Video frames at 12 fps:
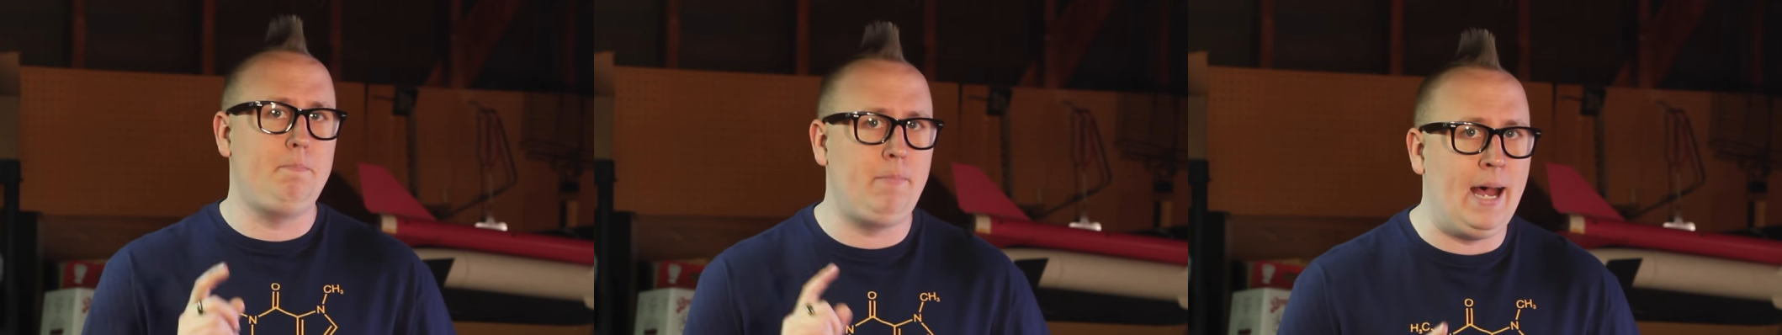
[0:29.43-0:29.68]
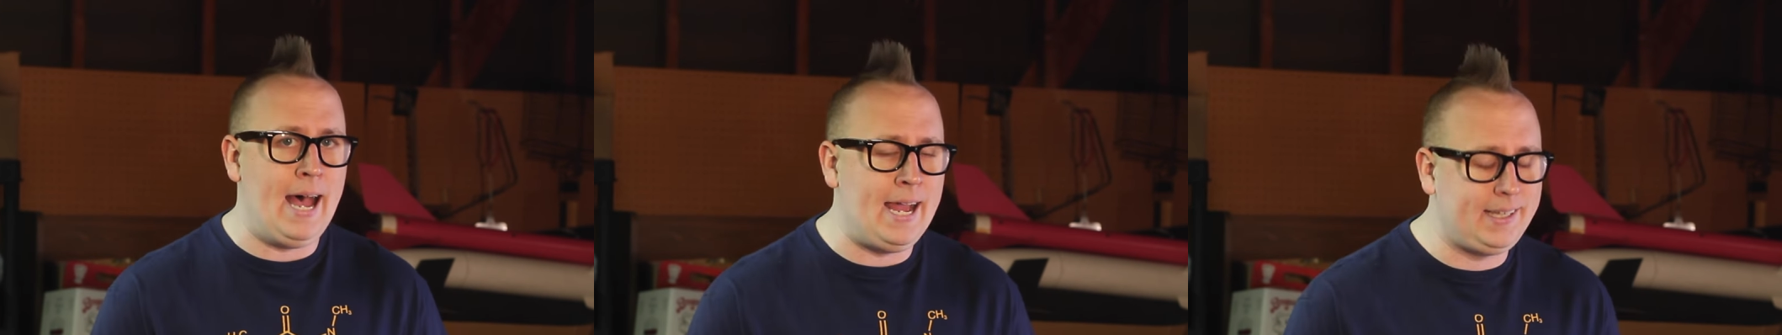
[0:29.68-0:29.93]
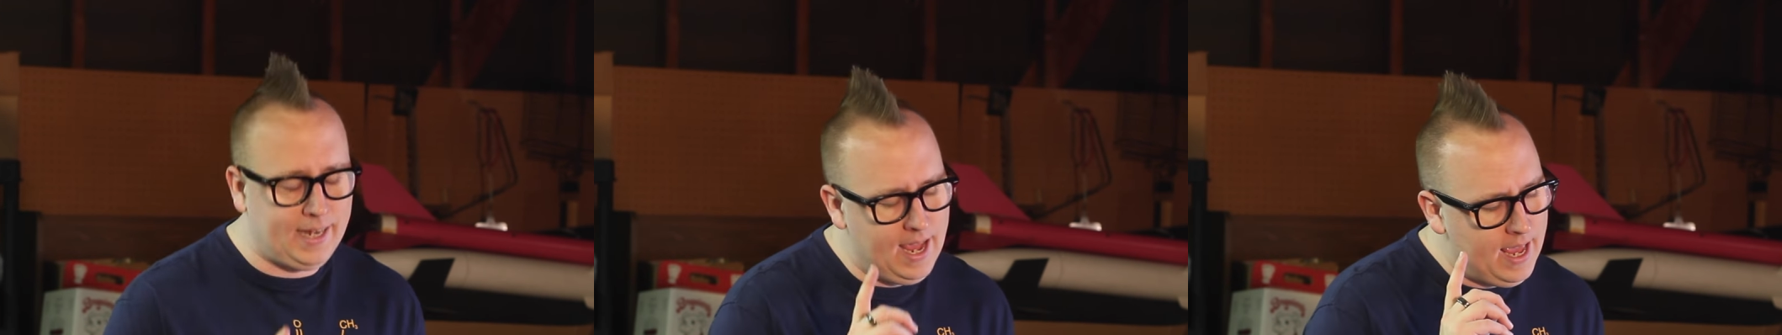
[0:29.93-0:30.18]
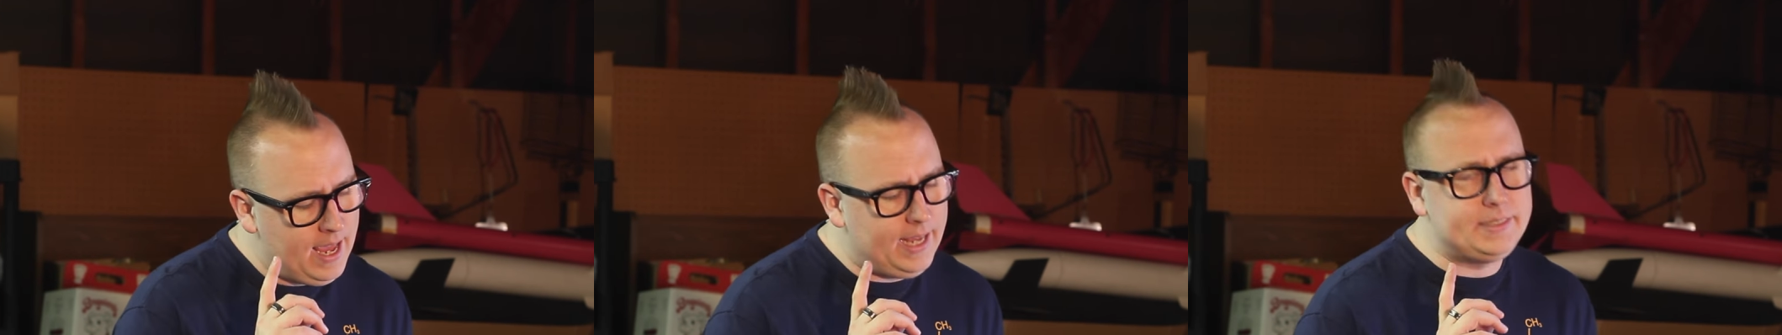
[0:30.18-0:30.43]
but
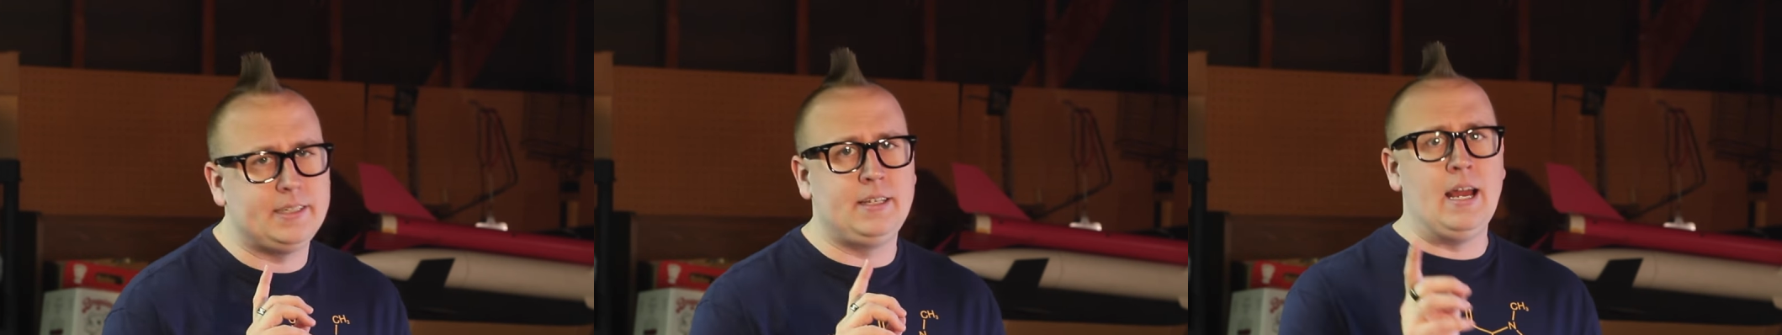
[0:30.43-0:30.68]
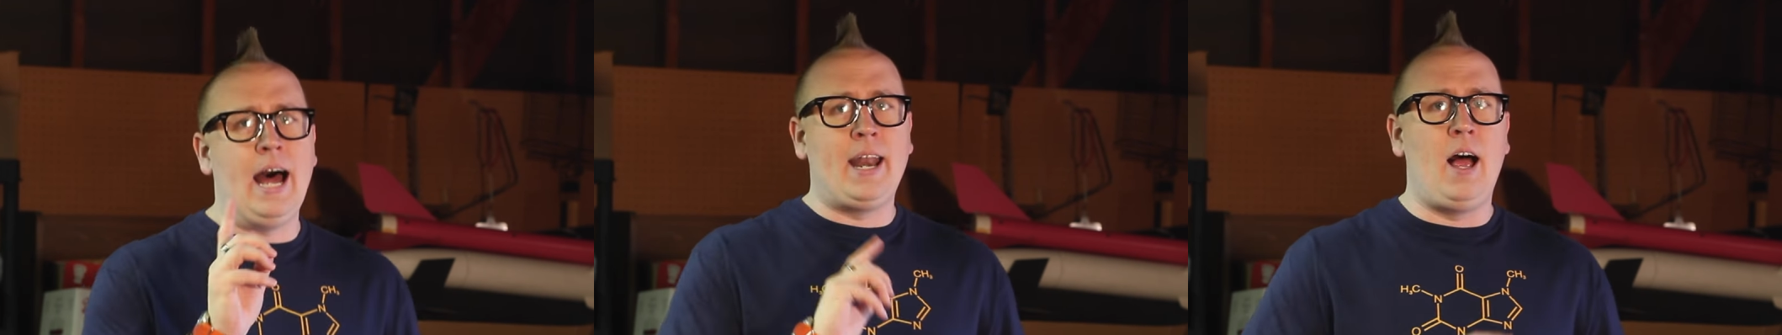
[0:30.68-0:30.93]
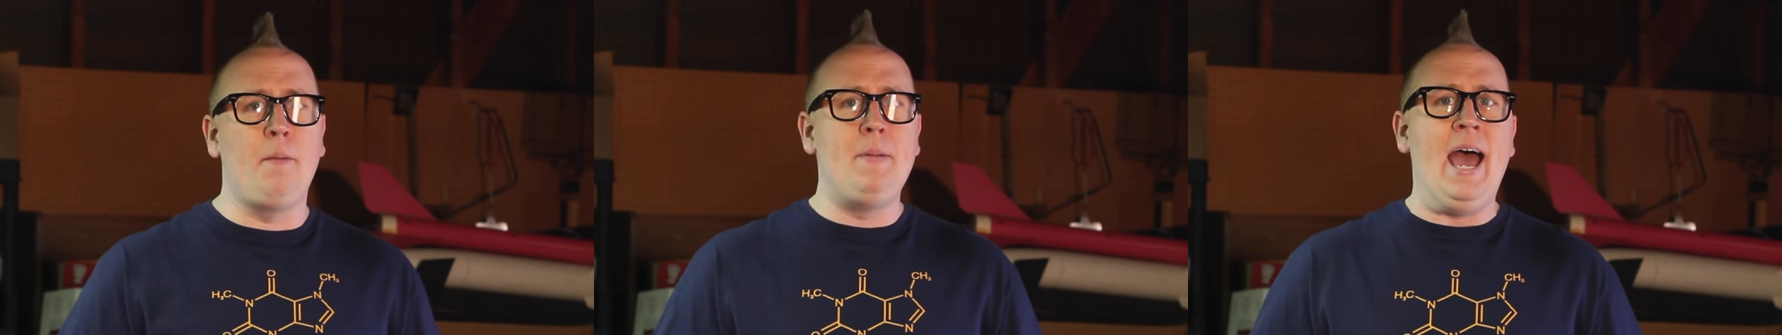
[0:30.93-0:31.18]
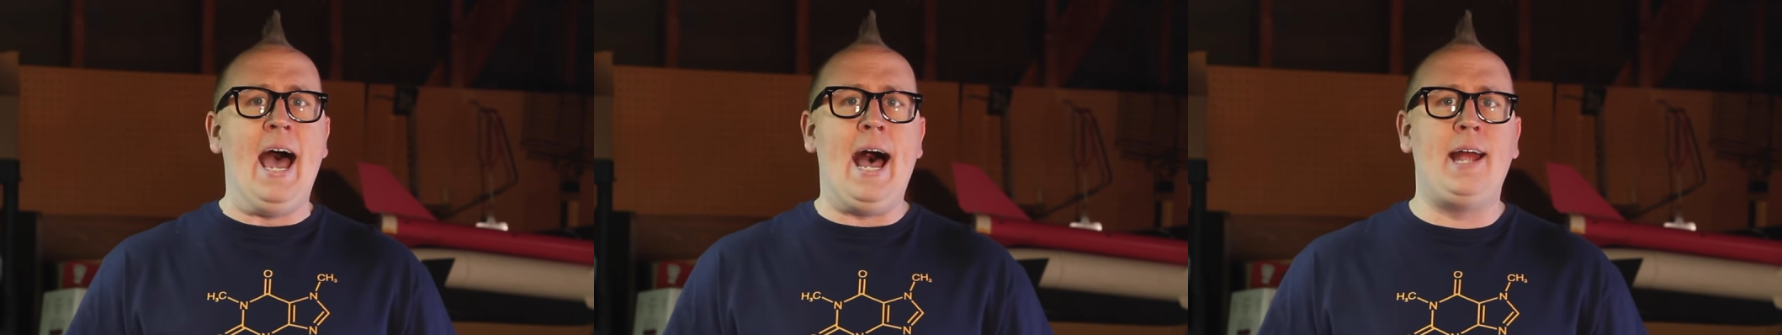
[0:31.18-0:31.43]
it's not all
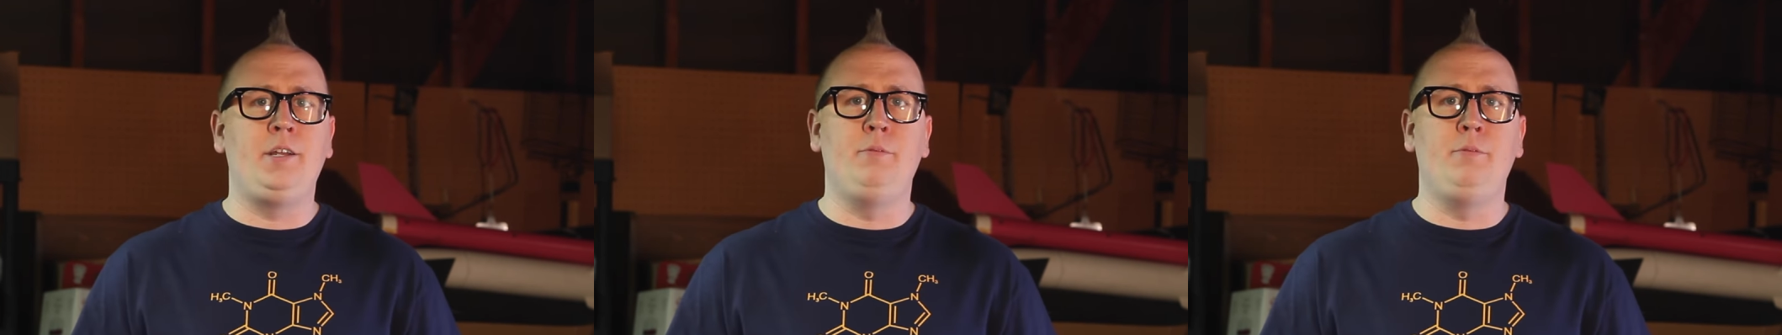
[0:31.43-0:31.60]
bad.